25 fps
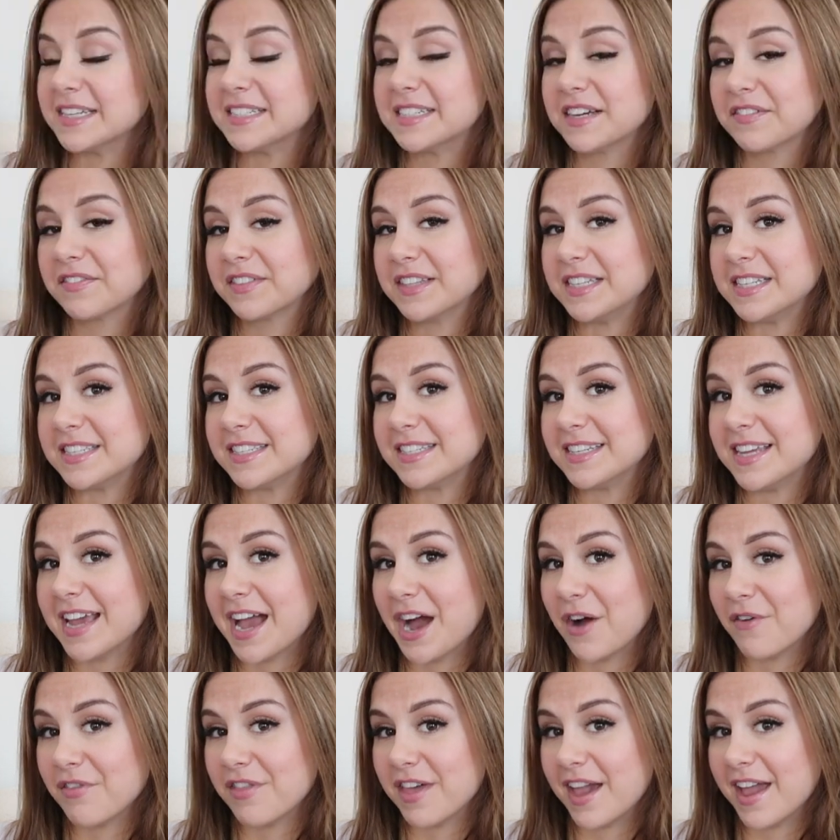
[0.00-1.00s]
could definitely see
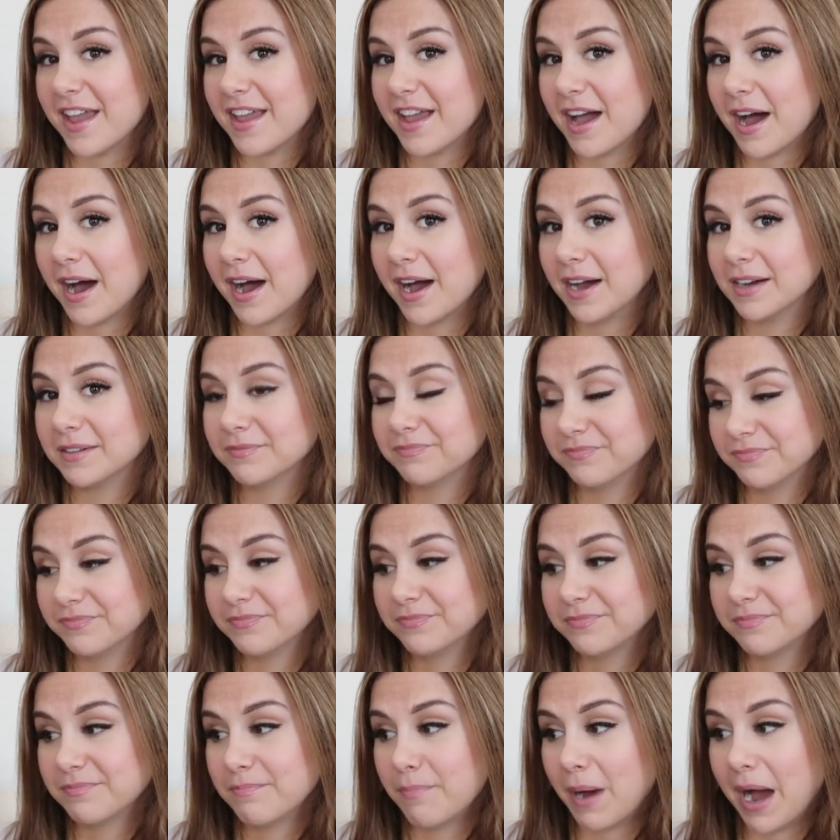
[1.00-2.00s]
how they uh,
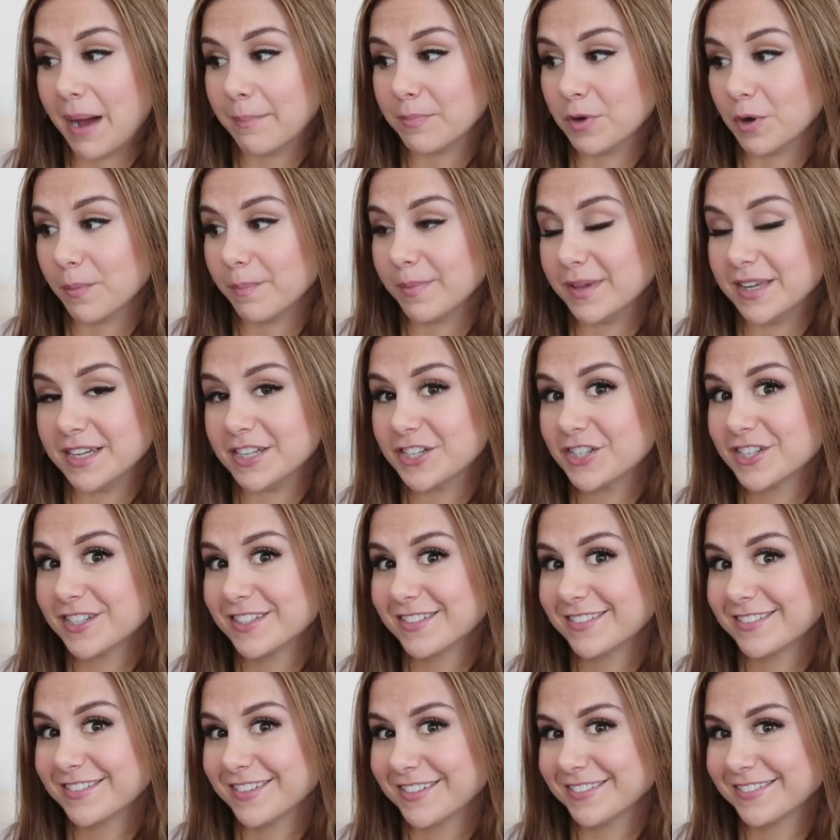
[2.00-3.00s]
pop your
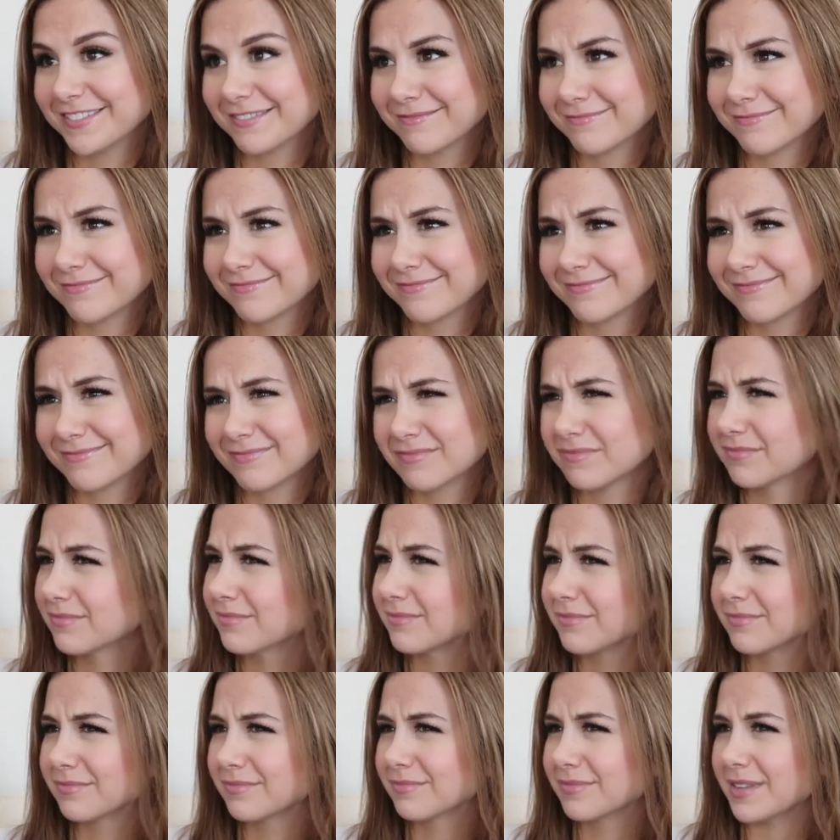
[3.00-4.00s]
peach.
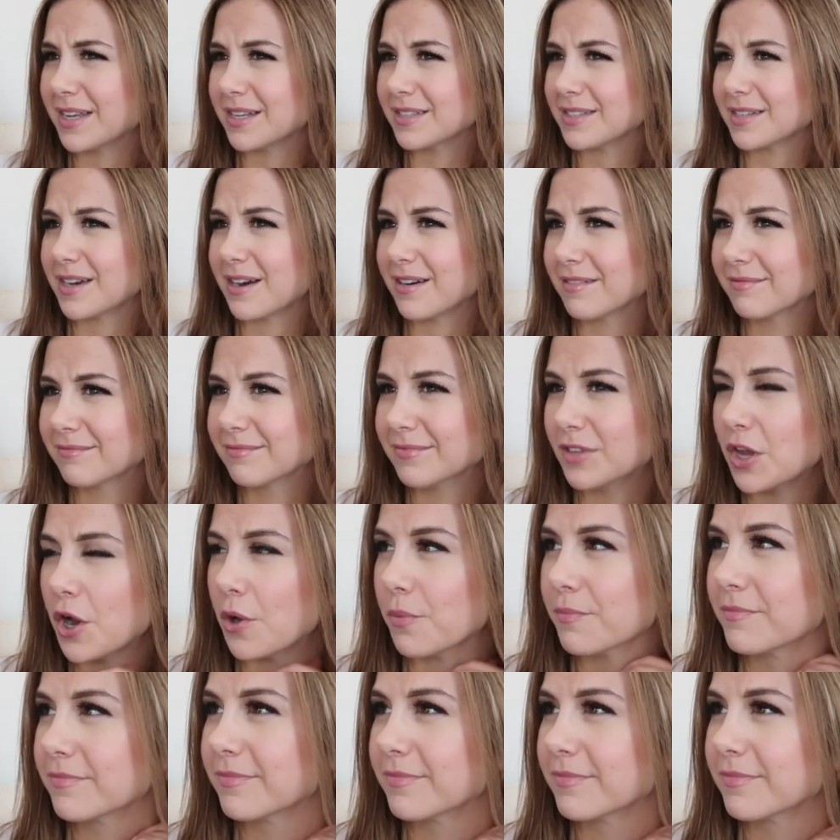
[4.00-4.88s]
That's not, no.